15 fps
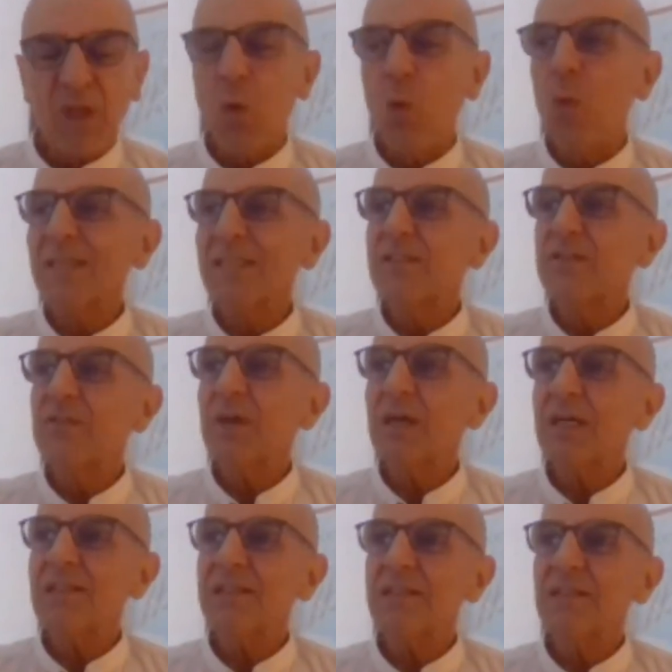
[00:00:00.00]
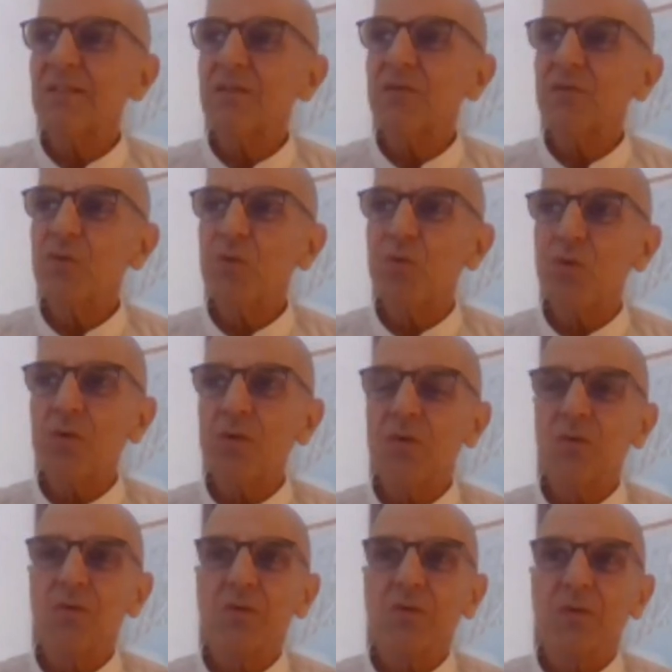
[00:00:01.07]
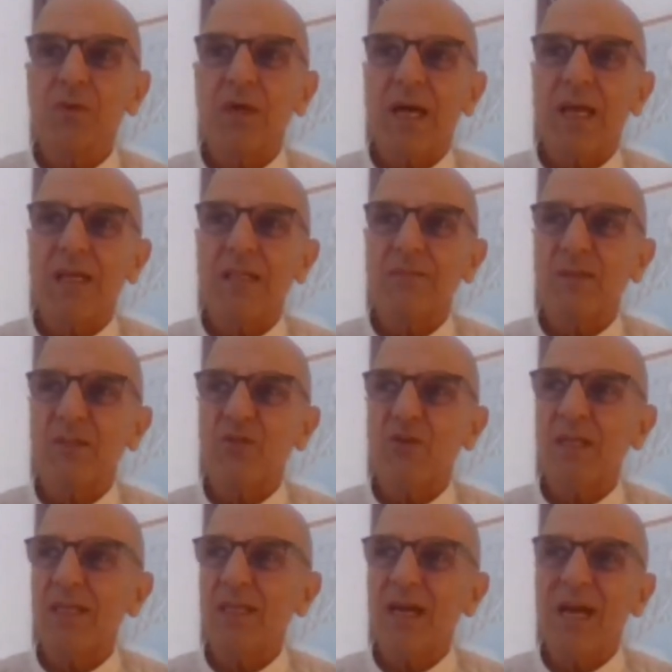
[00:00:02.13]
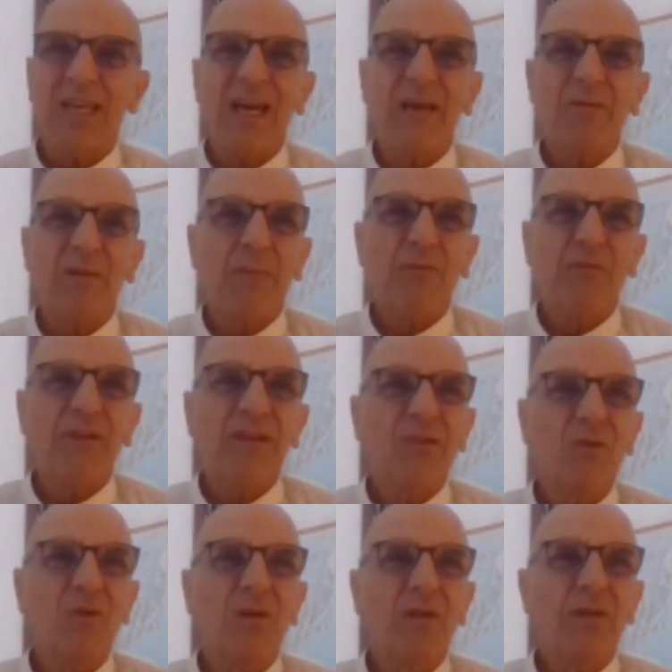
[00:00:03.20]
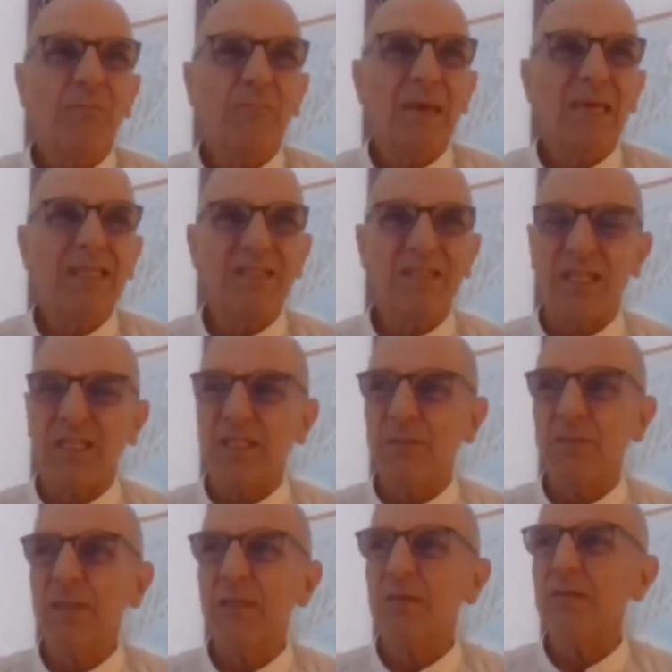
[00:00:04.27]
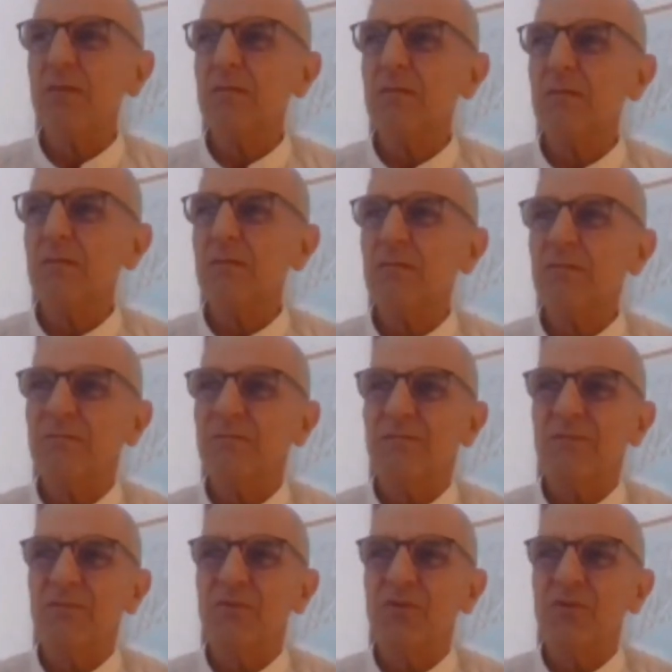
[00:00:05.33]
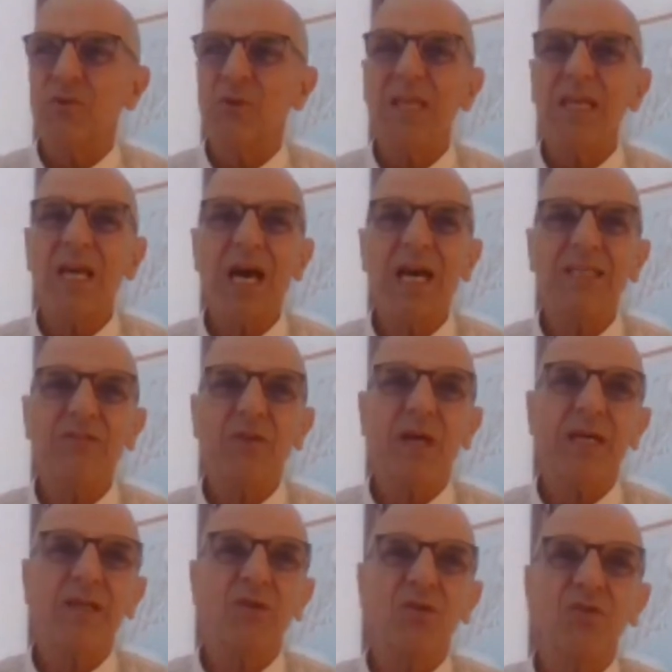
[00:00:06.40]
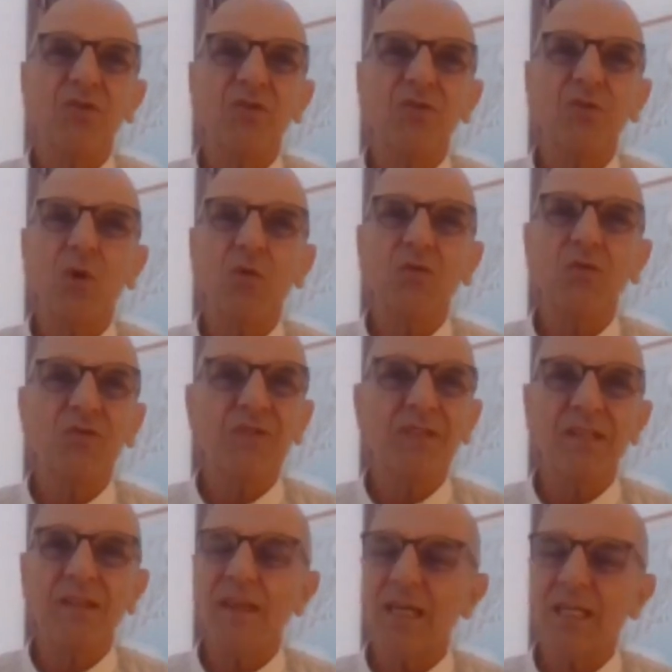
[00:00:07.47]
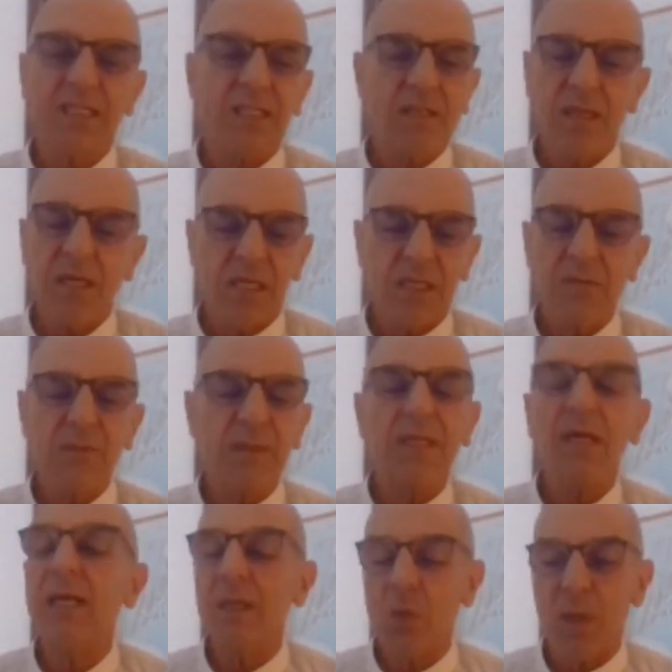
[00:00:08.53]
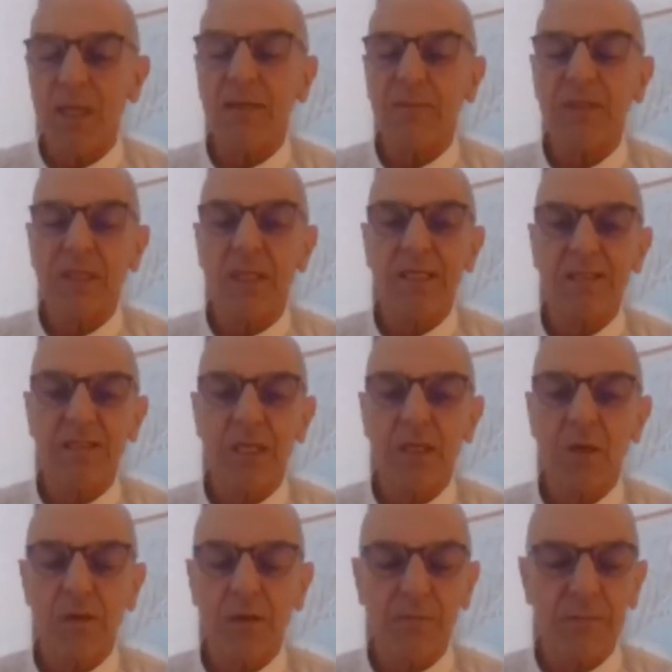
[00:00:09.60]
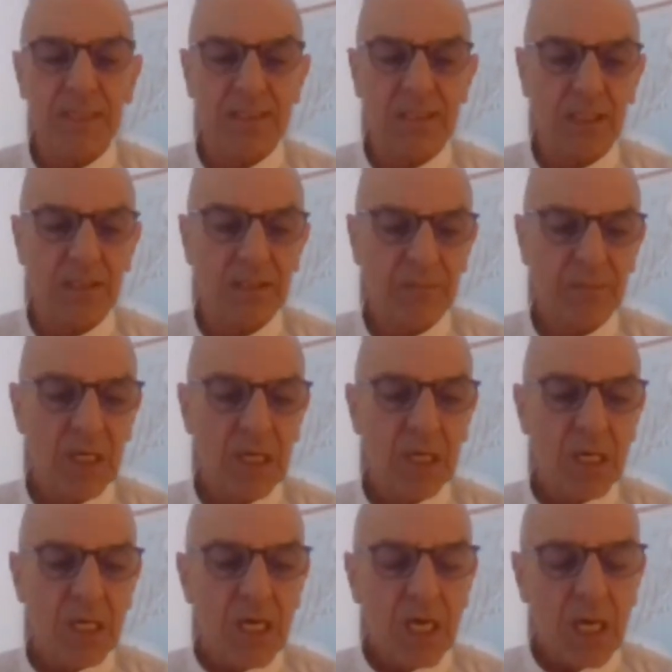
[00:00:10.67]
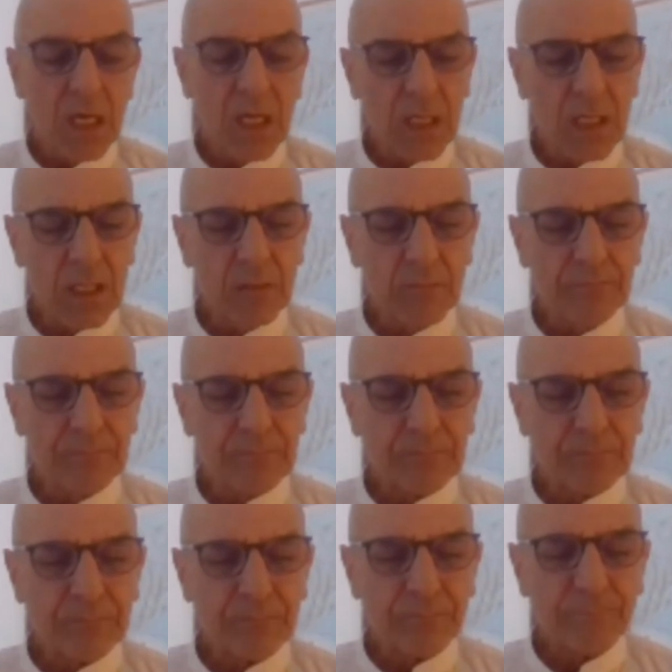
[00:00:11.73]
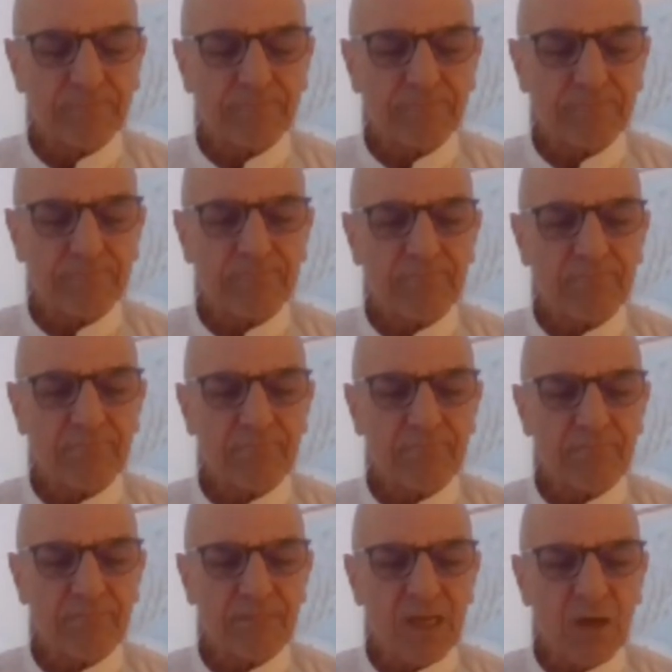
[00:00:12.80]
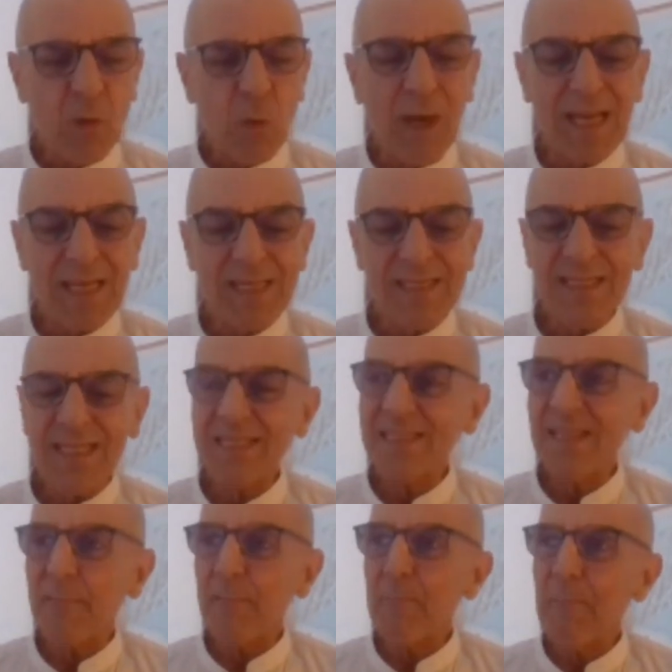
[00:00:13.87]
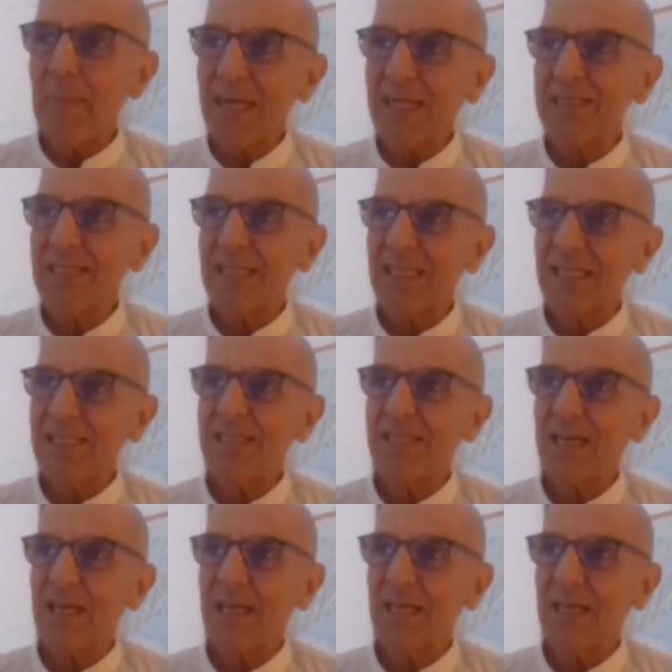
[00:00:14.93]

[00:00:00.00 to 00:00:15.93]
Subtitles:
What drugs do, and especially I prefer to call them medicines, because usually I try not to go to synthetic things, but anyway, that's another business. Um, what I see is that medicine is